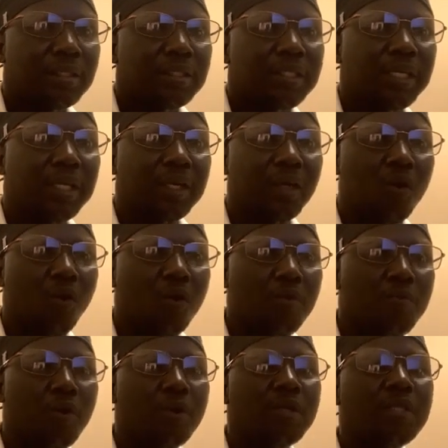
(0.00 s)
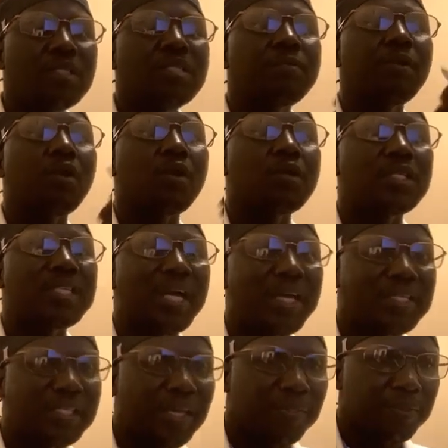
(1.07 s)
take a hormone ti below di
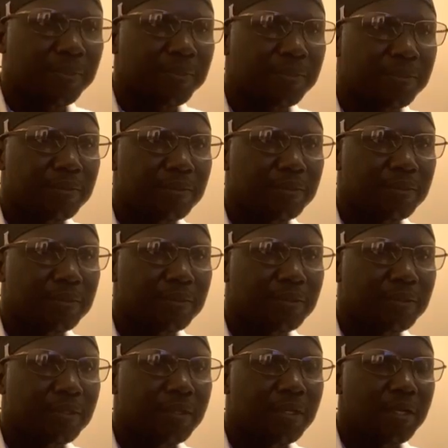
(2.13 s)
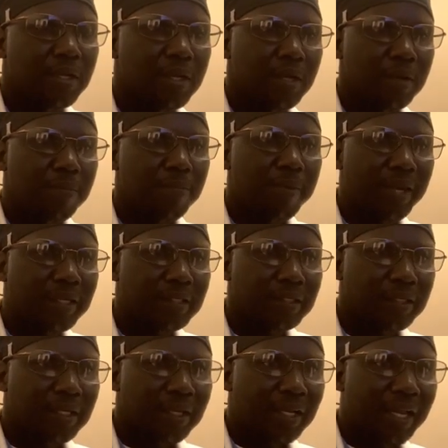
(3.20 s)
jate but
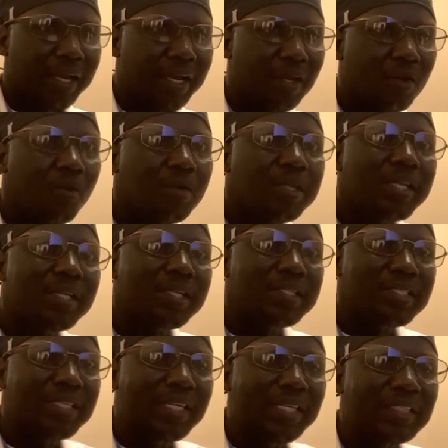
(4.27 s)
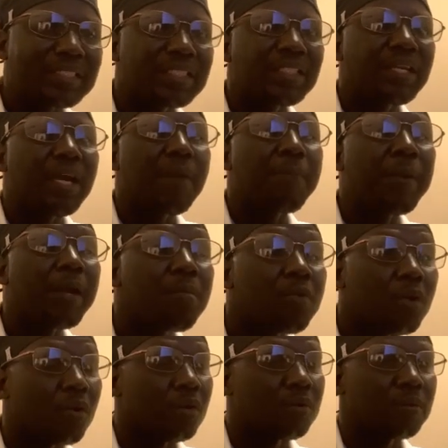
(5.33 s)
la karodi and the teas ka
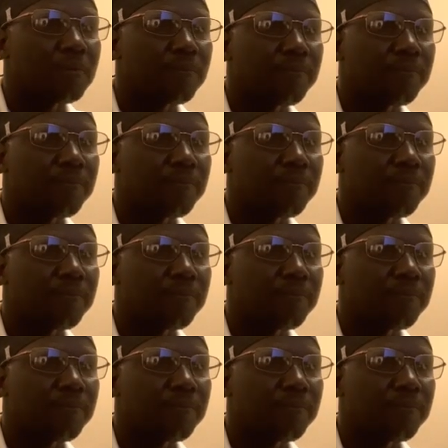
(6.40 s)
pemro